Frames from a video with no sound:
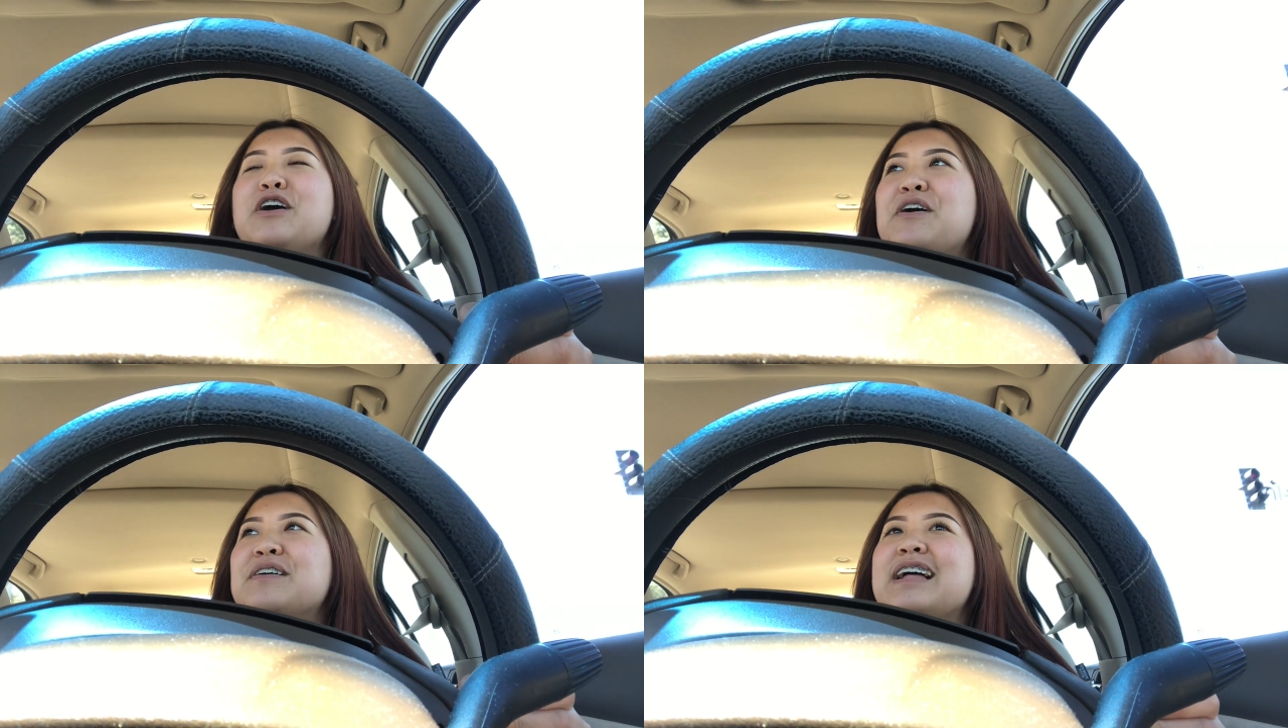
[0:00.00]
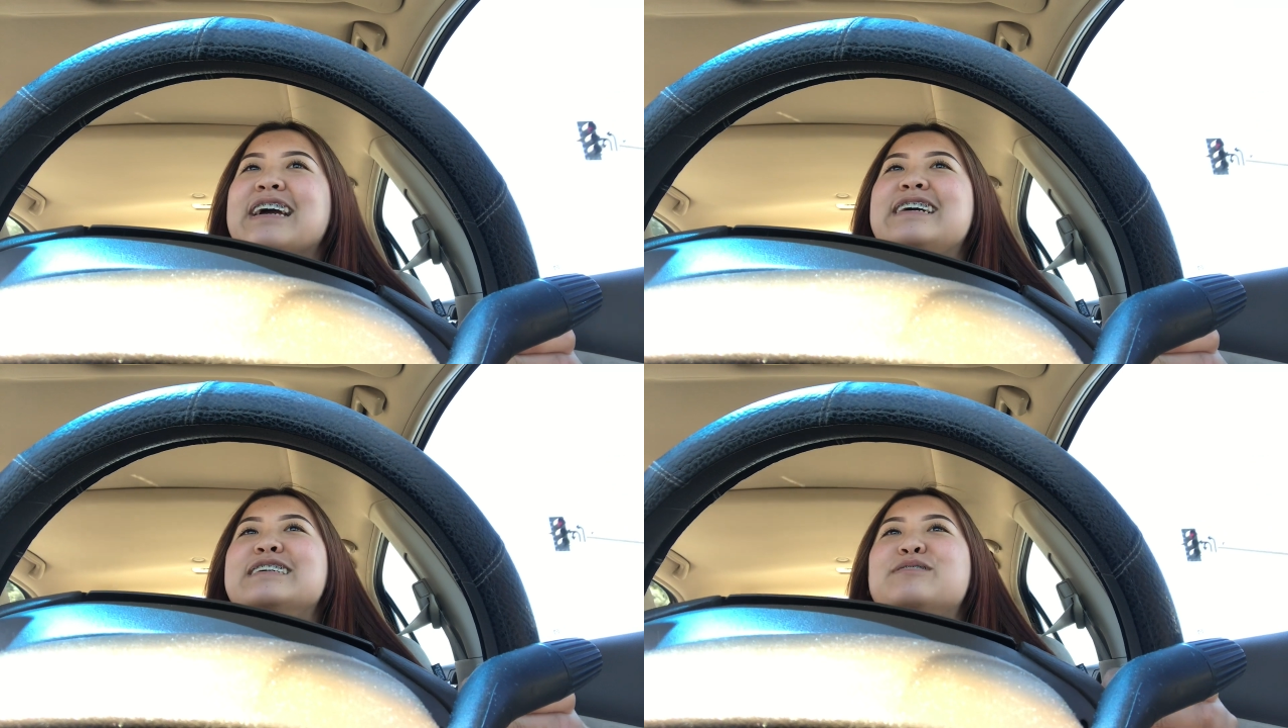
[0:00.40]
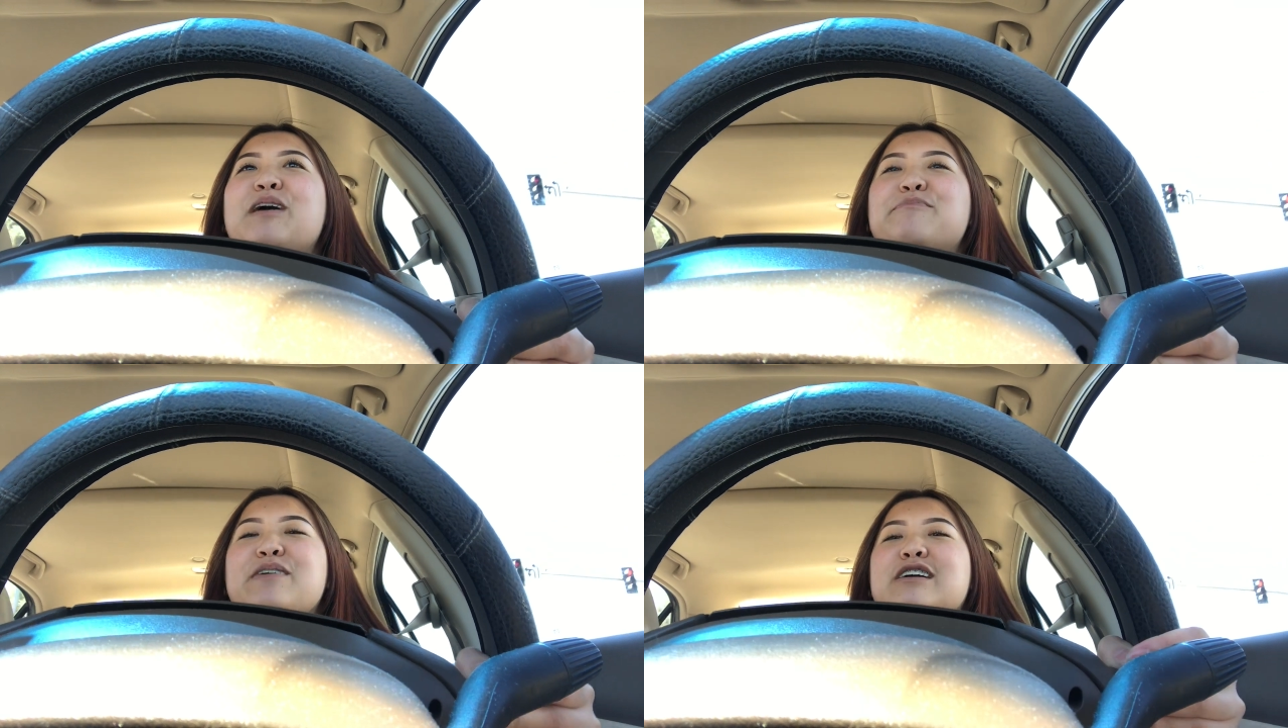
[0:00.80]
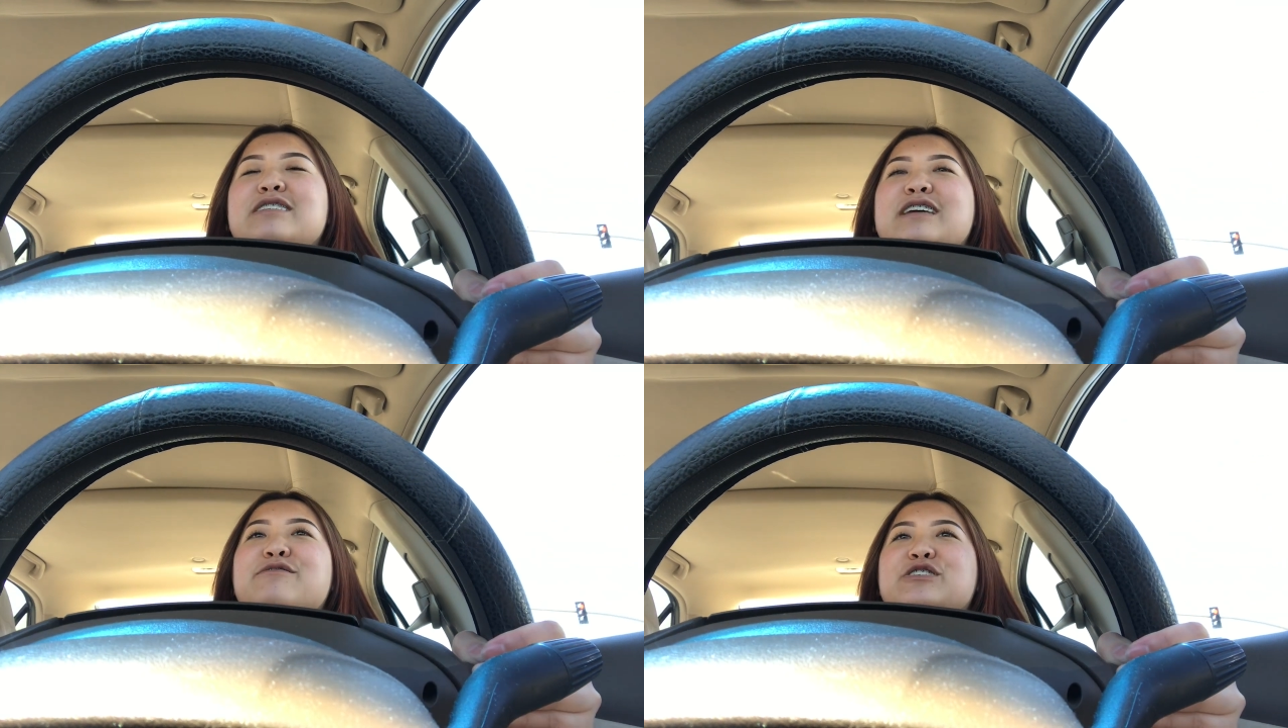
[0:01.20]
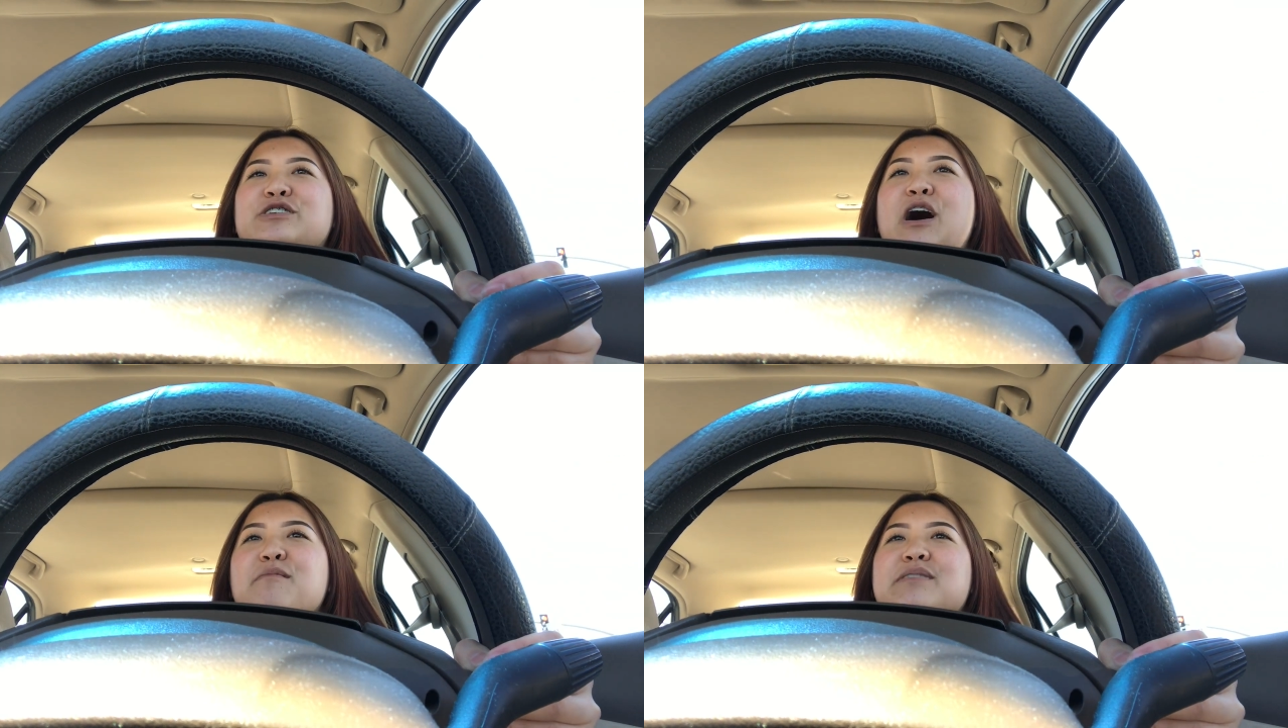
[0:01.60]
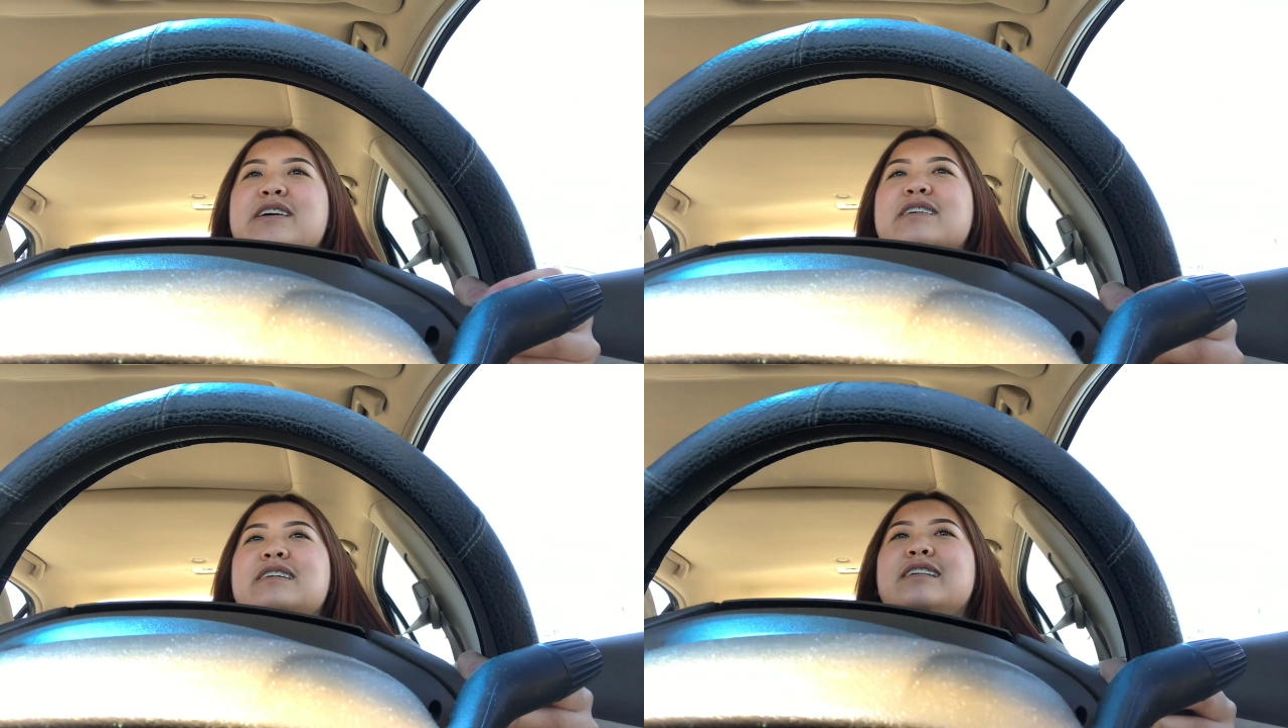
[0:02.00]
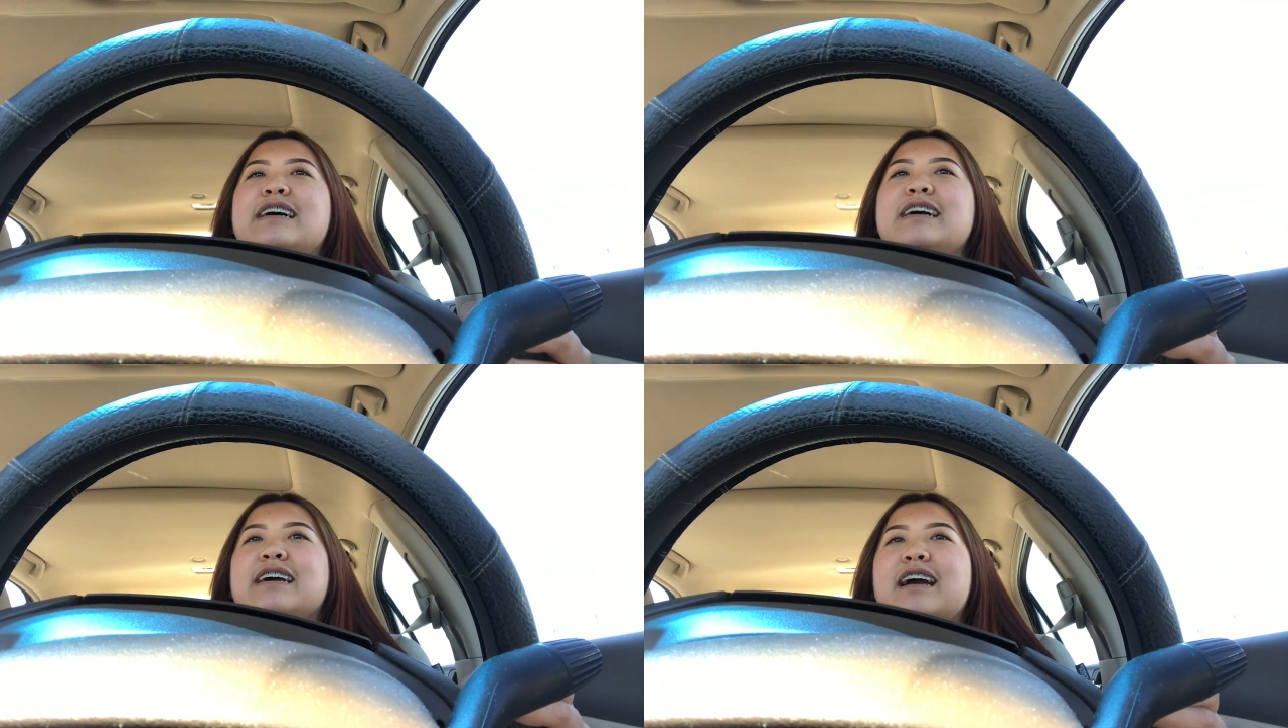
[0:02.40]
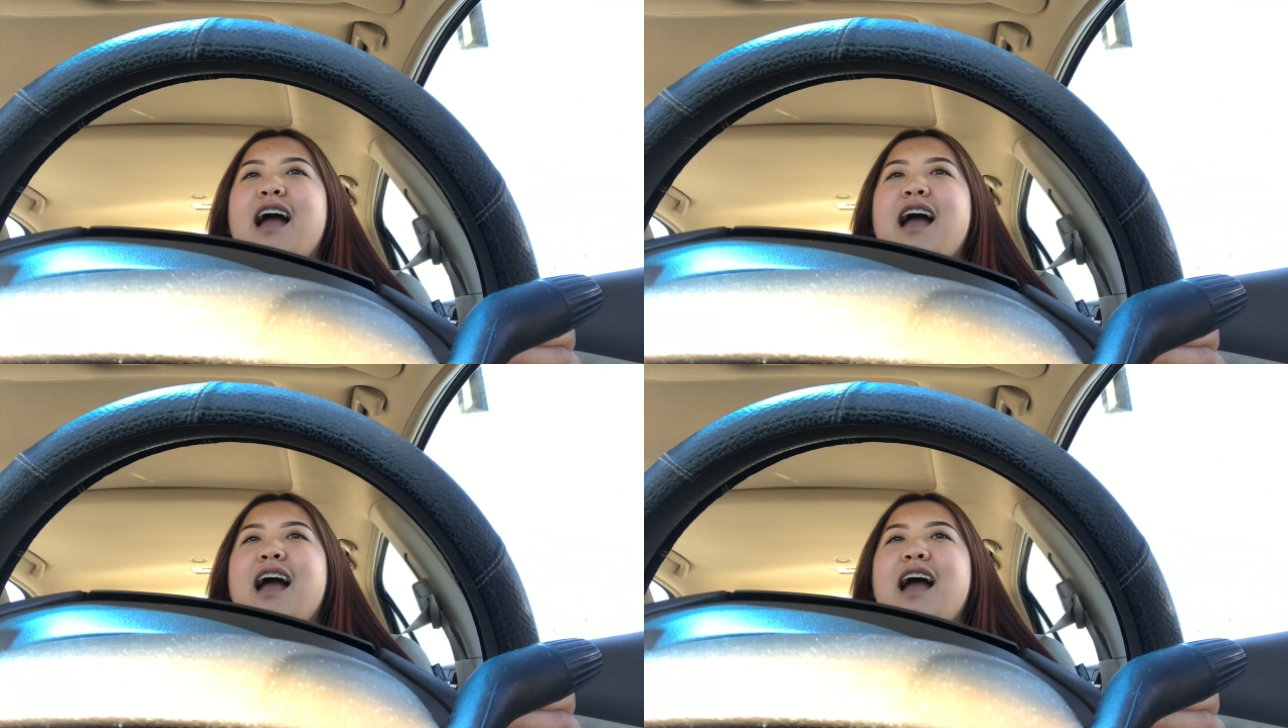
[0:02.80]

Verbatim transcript: No, like, because my parents never taught me, like...